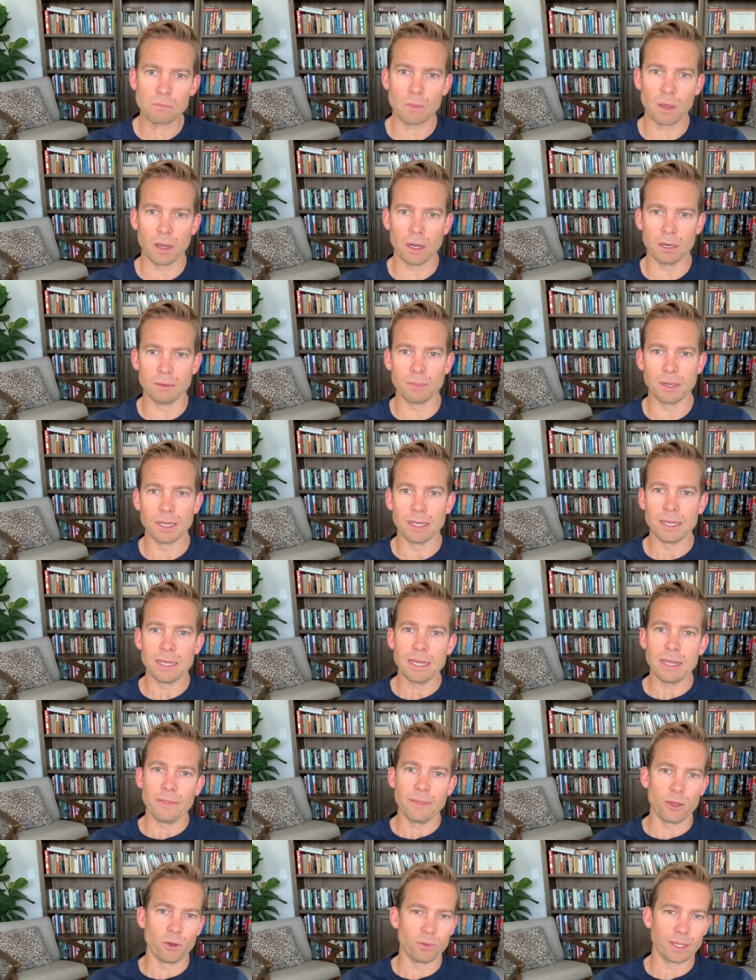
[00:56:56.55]

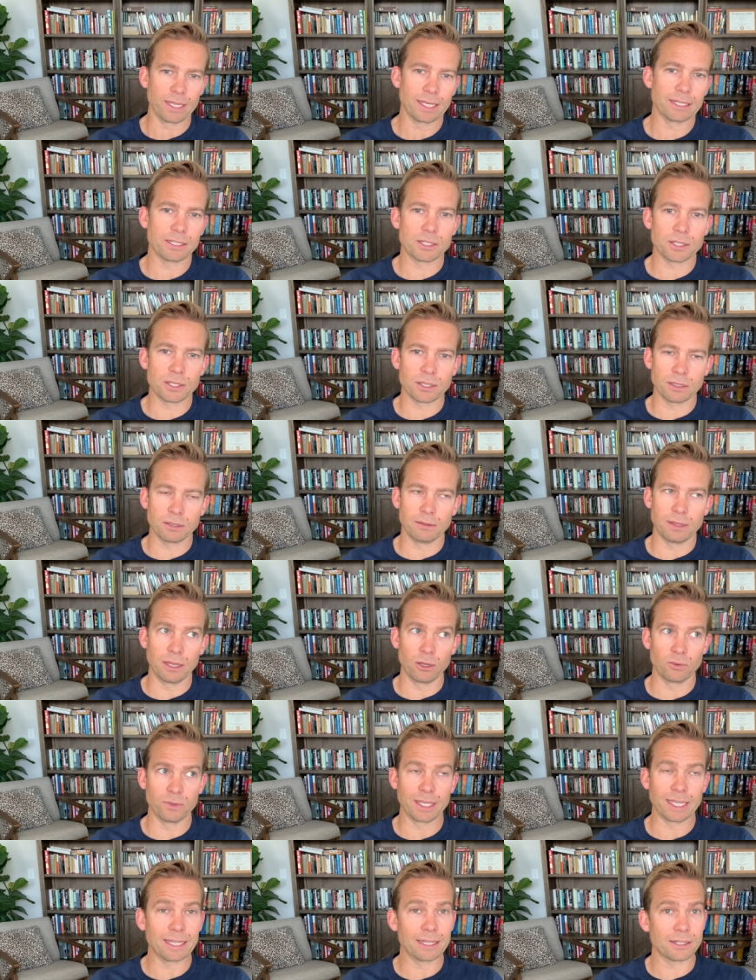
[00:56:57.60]
They only get
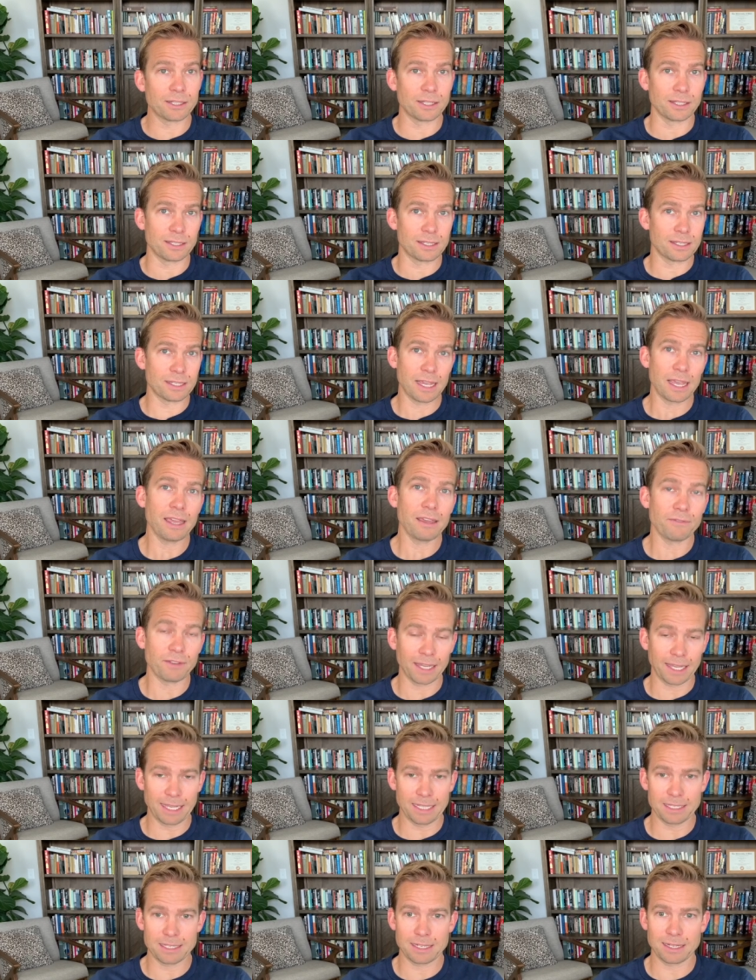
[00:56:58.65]
to save
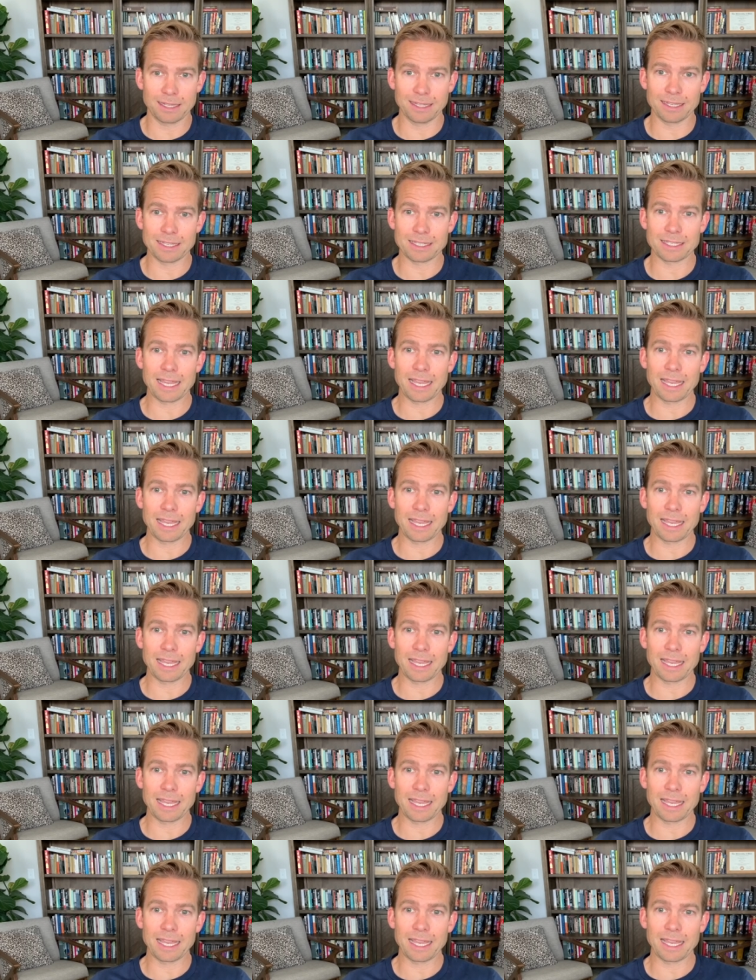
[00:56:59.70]
against this